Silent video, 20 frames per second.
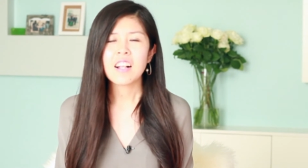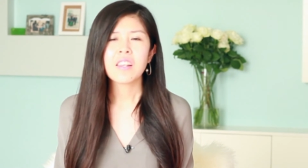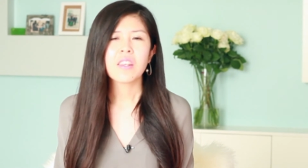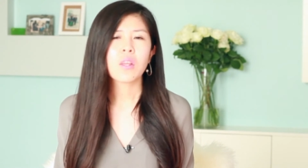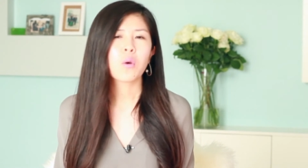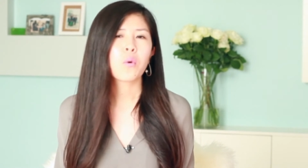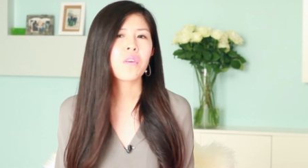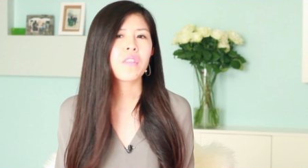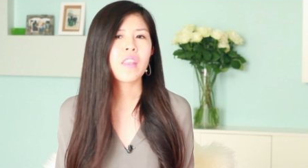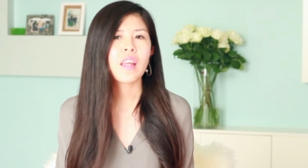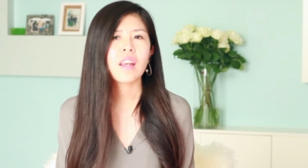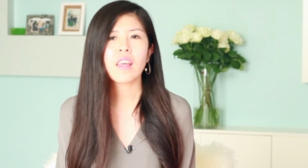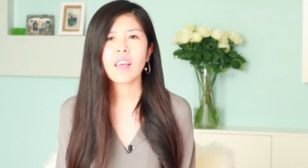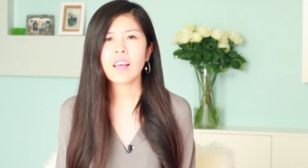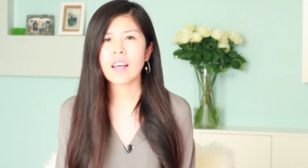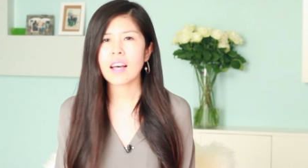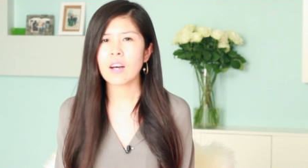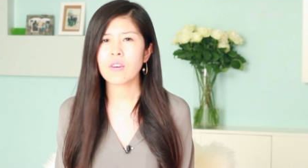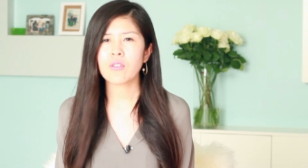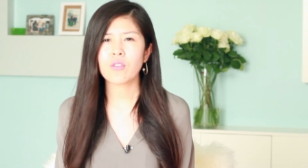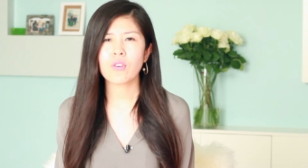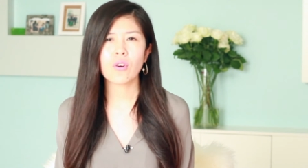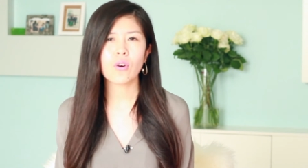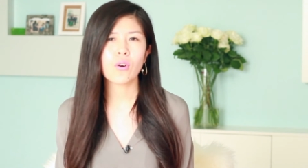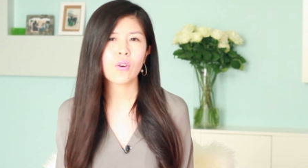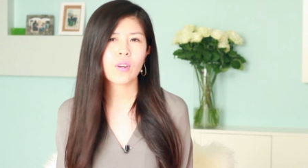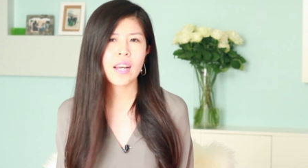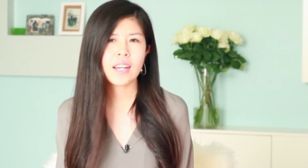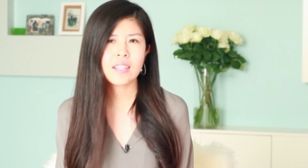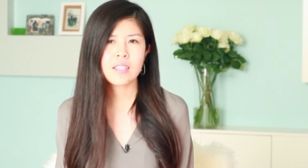They will then encounter
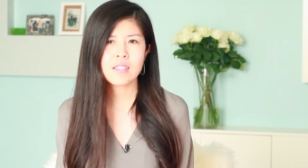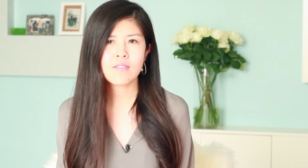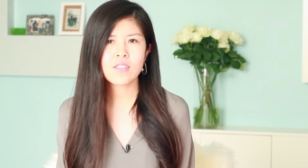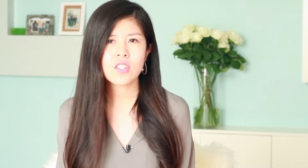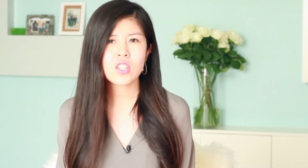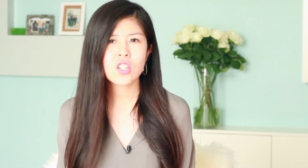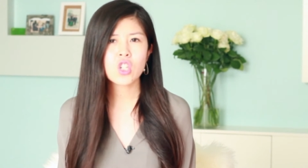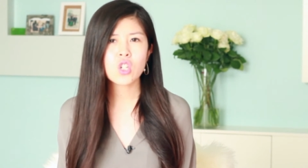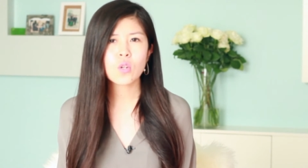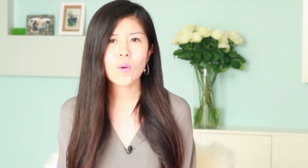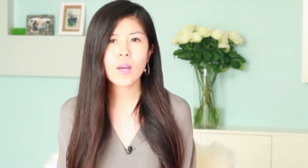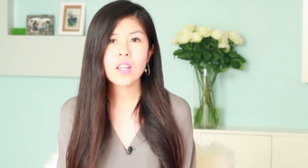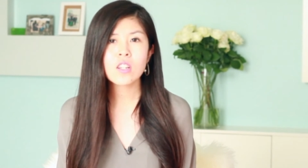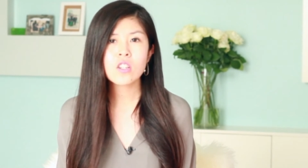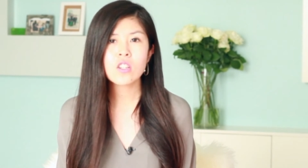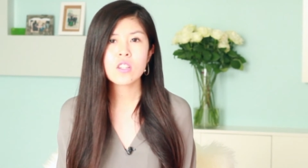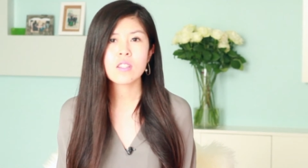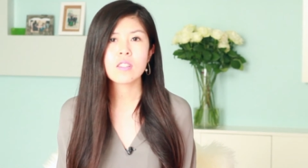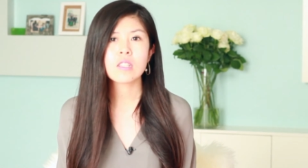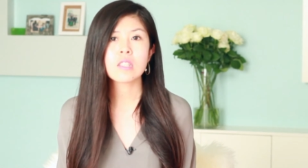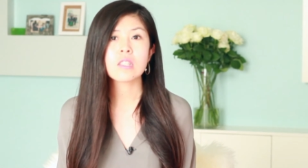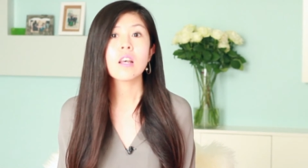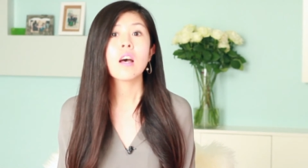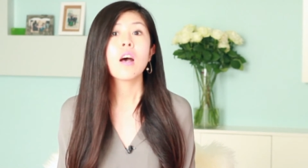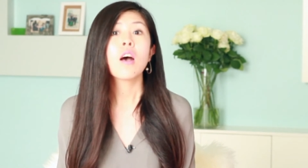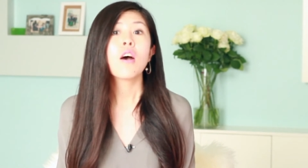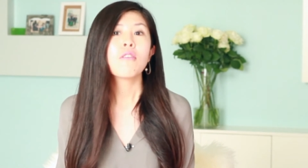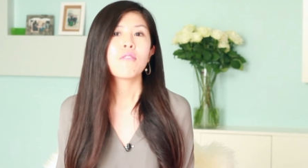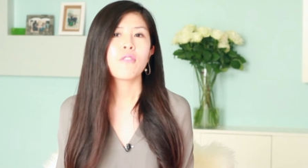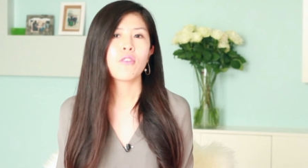all kinds of situations
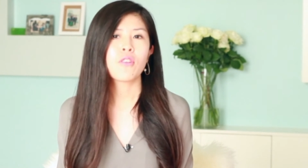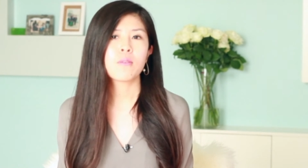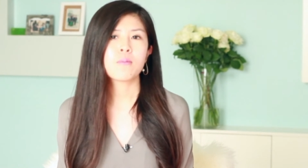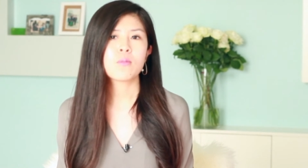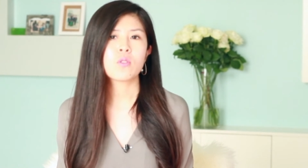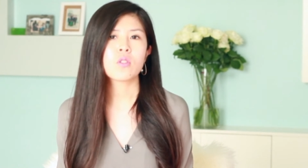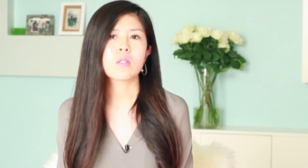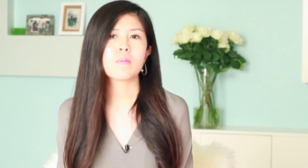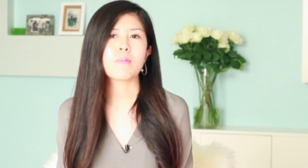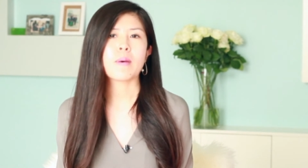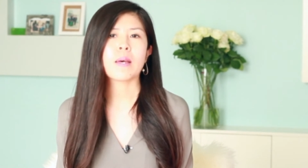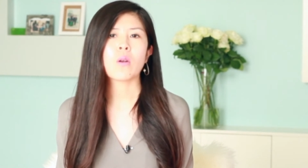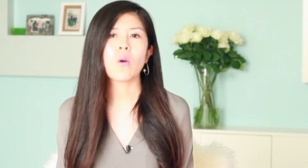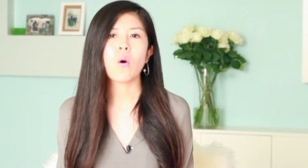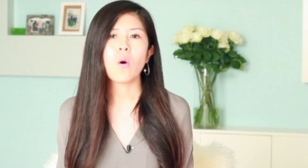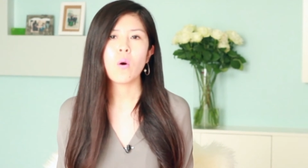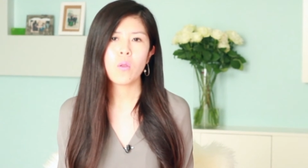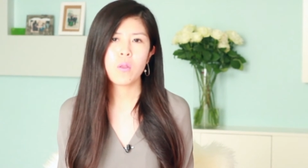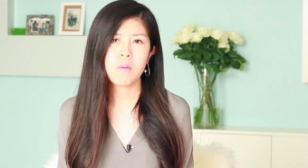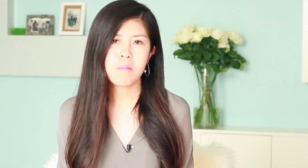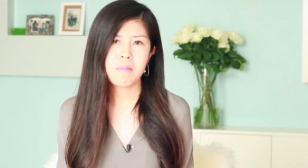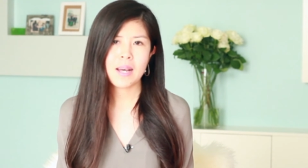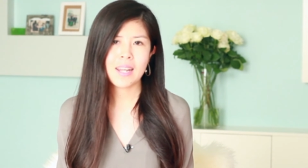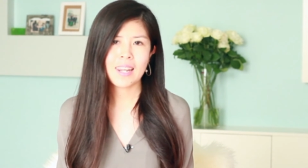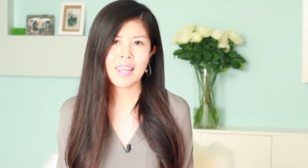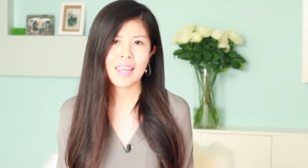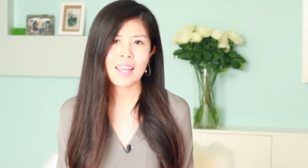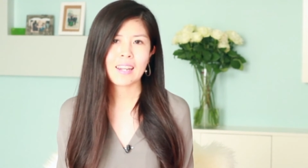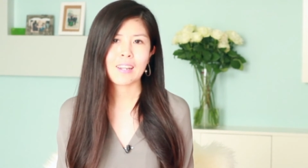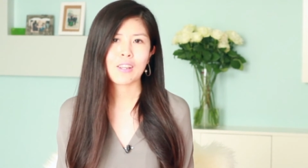for them to spend all the
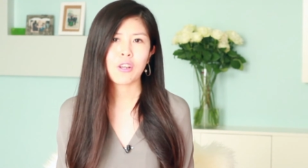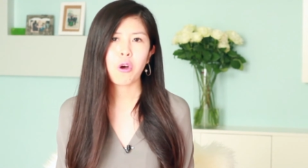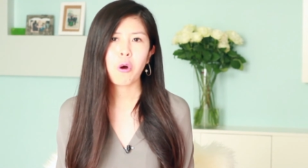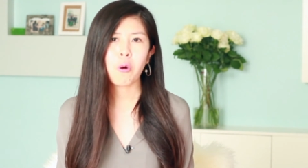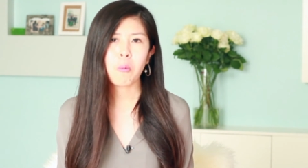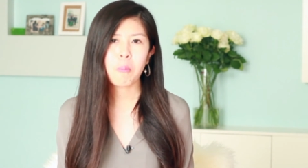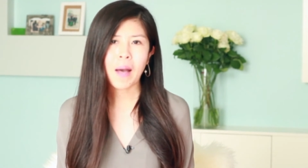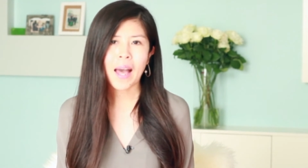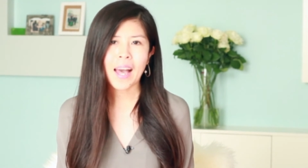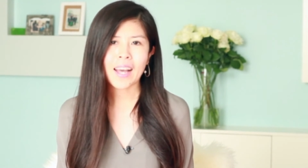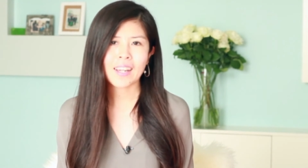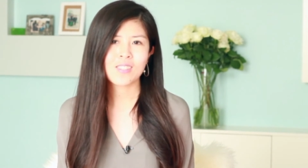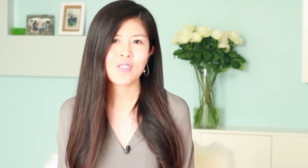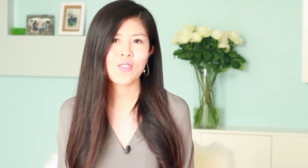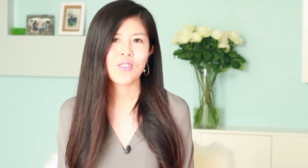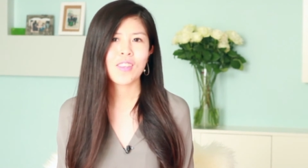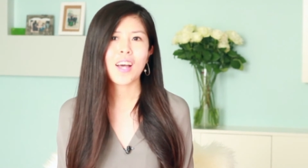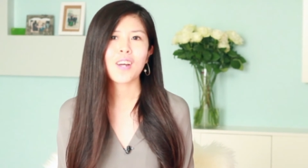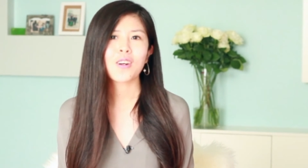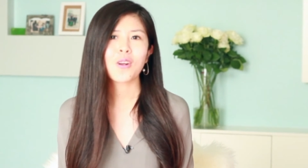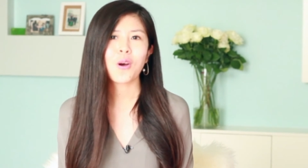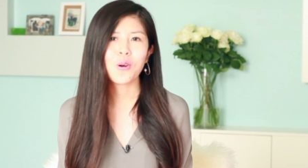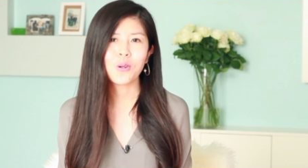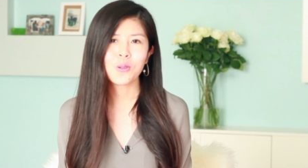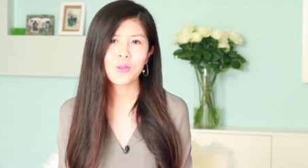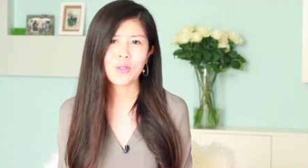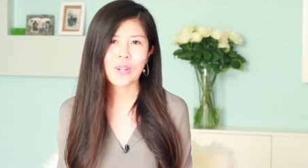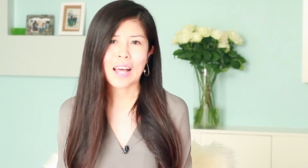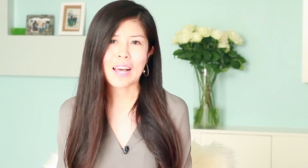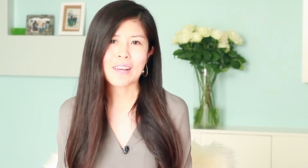money and go back to that
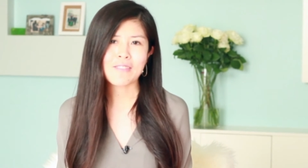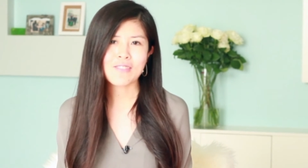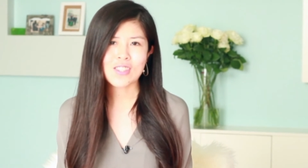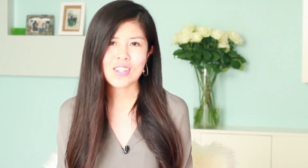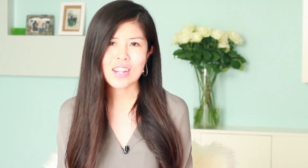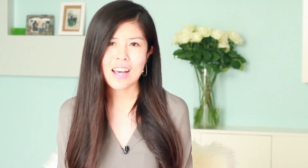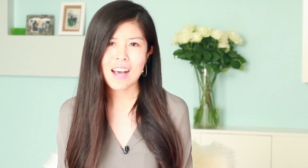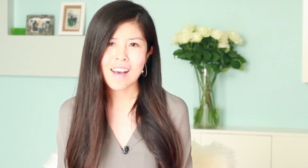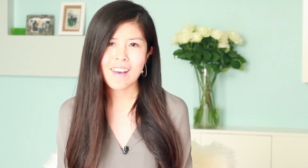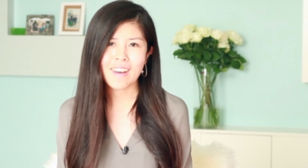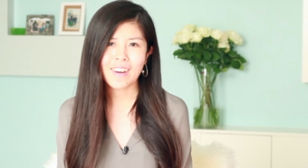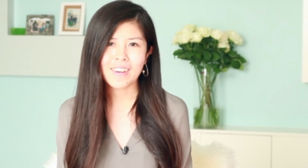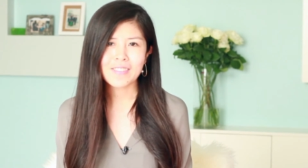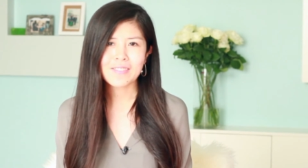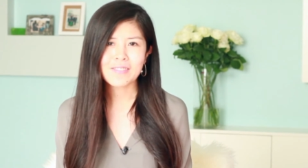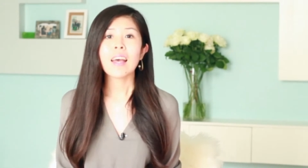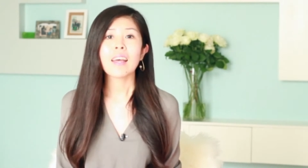old lifestyle.